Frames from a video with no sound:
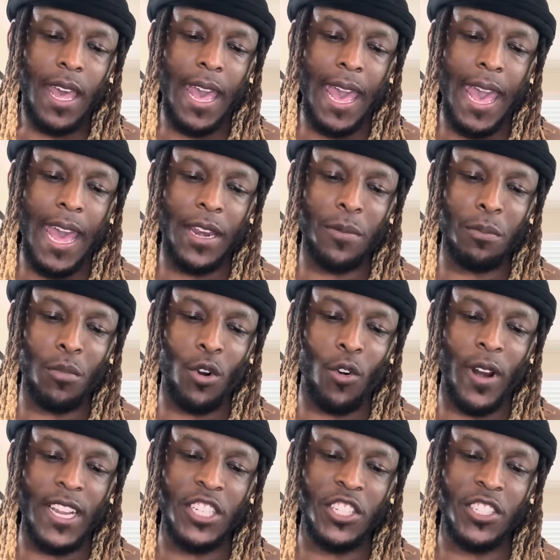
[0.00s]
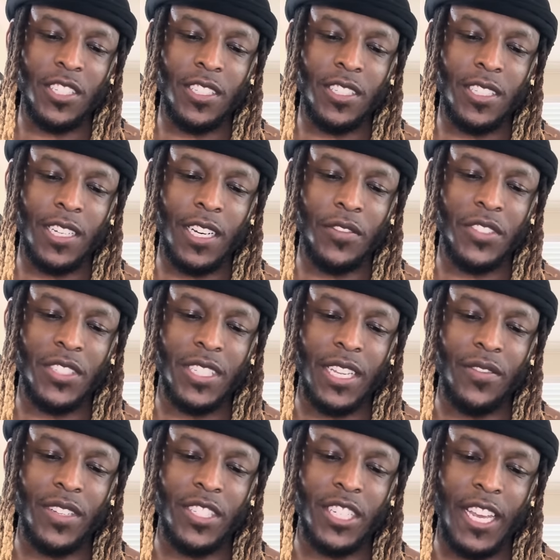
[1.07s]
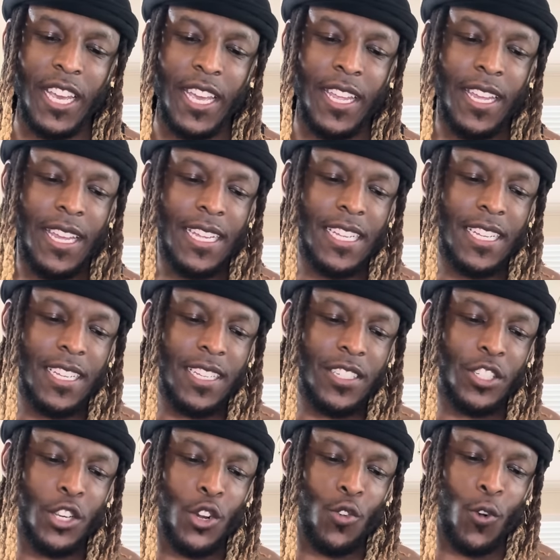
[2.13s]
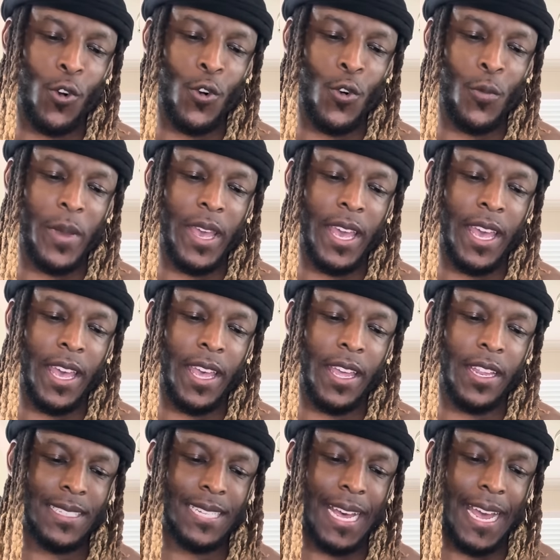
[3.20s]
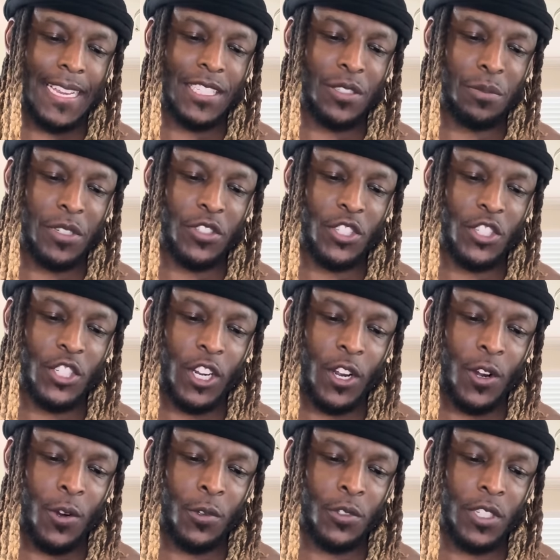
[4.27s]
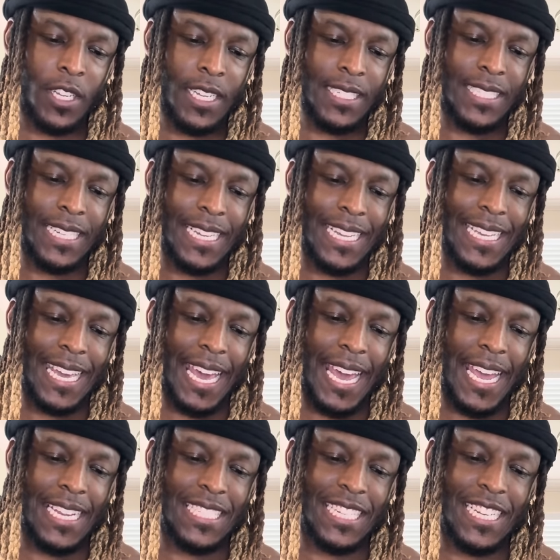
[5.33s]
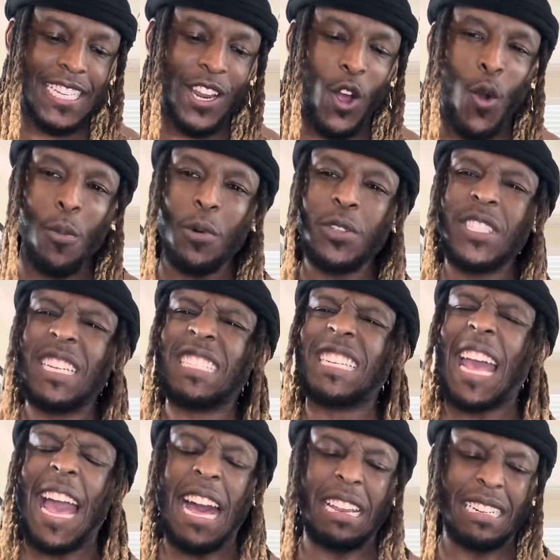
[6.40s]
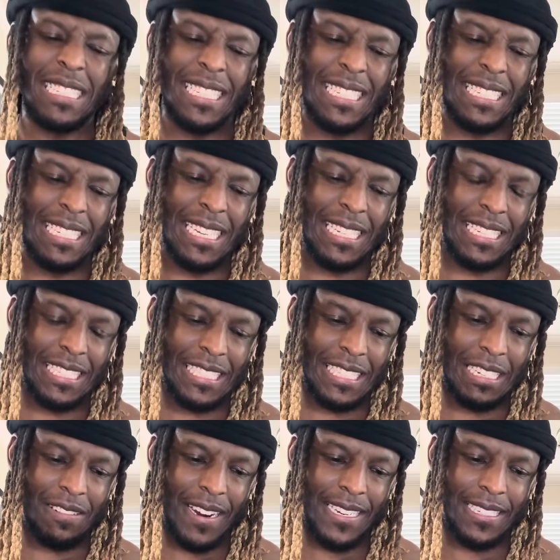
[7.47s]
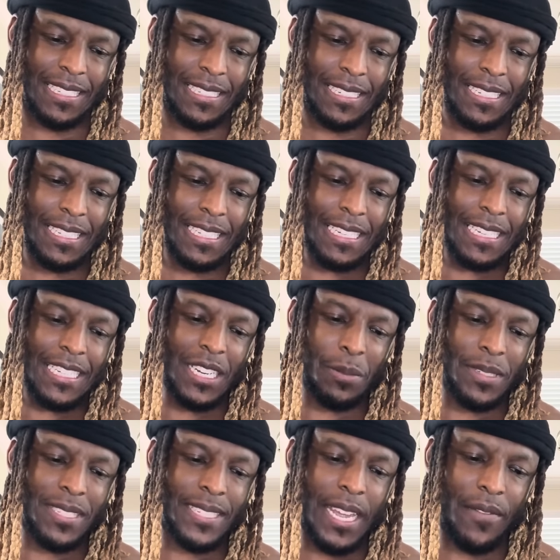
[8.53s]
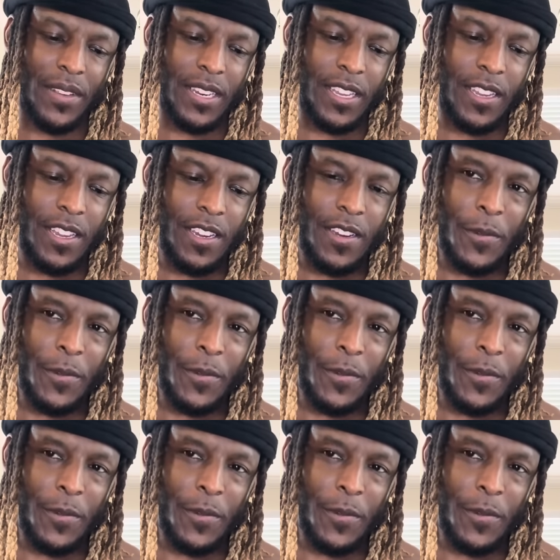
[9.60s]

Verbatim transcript: admirations of Stevie J to groom and entice Mister Jones to engage in homosexuality. Goodness gracious. Number seventy.